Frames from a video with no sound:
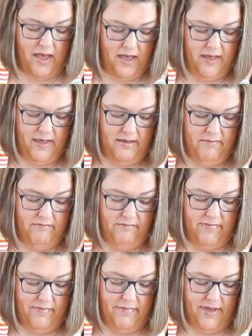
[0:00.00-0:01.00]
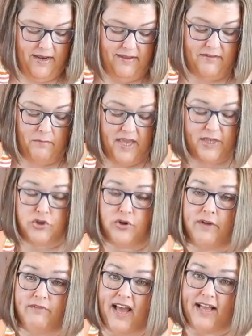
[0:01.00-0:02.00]
It is a mixture.
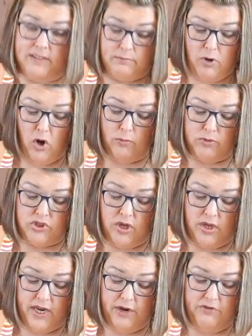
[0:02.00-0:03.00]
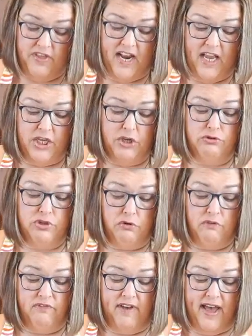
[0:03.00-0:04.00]
I've got some Parmesan here that I use on
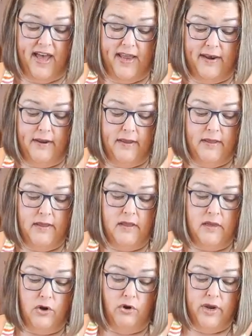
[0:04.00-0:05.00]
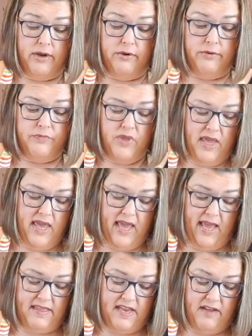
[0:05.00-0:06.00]
a fine grater.
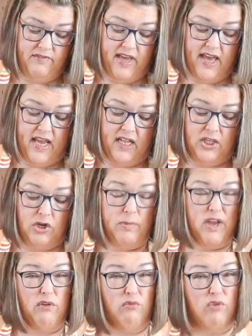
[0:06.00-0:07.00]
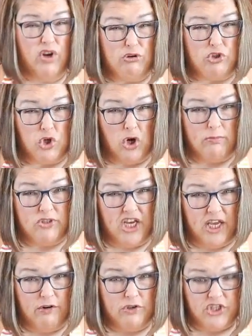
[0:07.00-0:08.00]
And then I've got a little bit of real sharp
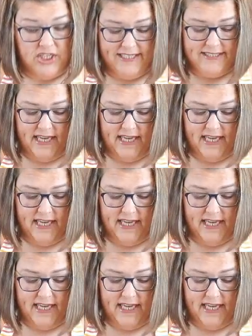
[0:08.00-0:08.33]
cheddar cheese